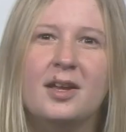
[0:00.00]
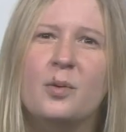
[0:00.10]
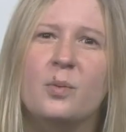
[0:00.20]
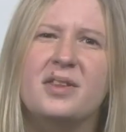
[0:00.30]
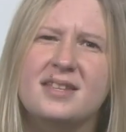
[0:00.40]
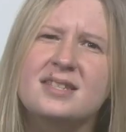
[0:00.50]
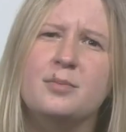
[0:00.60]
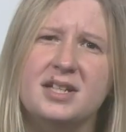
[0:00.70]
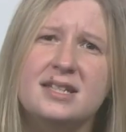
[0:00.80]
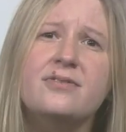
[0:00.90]
While this can
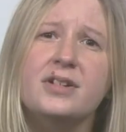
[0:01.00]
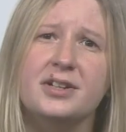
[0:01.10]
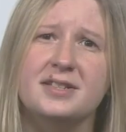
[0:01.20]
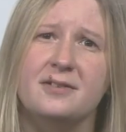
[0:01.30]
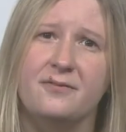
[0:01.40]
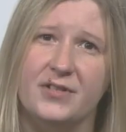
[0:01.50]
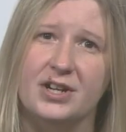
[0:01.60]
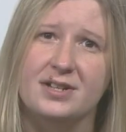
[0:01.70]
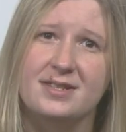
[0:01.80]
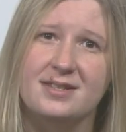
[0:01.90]
be difficult at
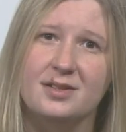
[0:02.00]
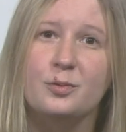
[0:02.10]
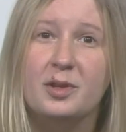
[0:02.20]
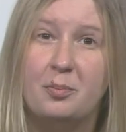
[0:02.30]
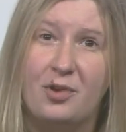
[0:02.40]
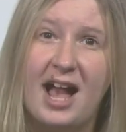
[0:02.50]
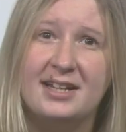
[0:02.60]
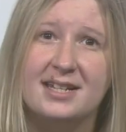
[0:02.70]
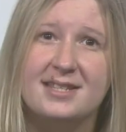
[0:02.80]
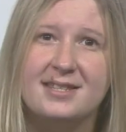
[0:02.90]
first, with
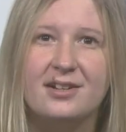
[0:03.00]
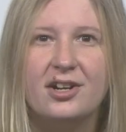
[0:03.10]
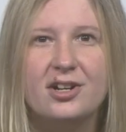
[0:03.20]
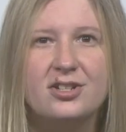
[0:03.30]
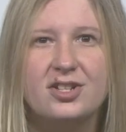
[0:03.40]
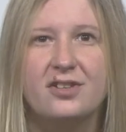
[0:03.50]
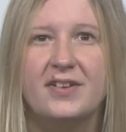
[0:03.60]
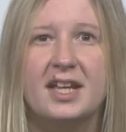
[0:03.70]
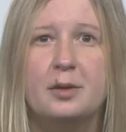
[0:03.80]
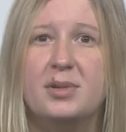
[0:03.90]
practice, urge
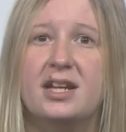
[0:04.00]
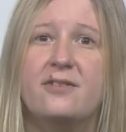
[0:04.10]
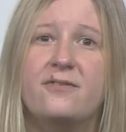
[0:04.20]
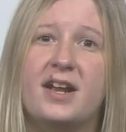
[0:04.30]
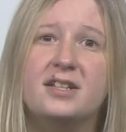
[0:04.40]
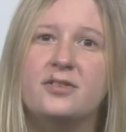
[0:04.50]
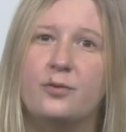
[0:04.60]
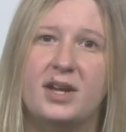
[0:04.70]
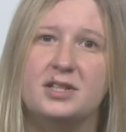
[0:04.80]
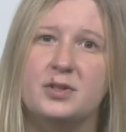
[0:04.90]
surfing can be an effective
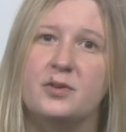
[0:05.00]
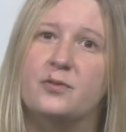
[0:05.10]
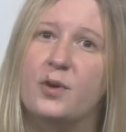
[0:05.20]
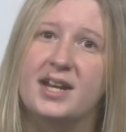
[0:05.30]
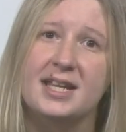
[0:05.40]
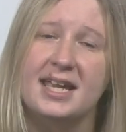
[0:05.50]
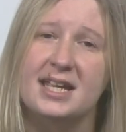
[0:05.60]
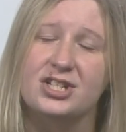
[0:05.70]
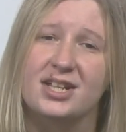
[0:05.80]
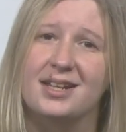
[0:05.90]
way to avoid
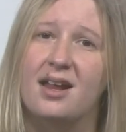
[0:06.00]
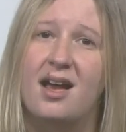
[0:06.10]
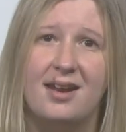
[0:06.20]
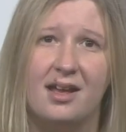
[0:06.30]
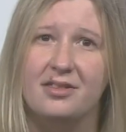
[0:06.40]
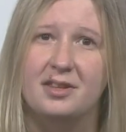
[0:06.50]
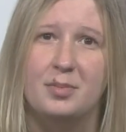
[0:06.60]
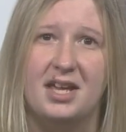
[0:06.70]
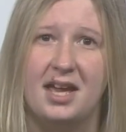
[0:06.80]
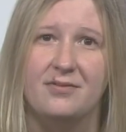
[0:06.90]
engaging in unhealthy
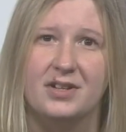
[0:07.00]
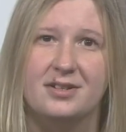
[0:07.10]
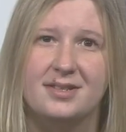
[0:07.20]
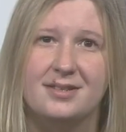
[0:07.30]
behaviors.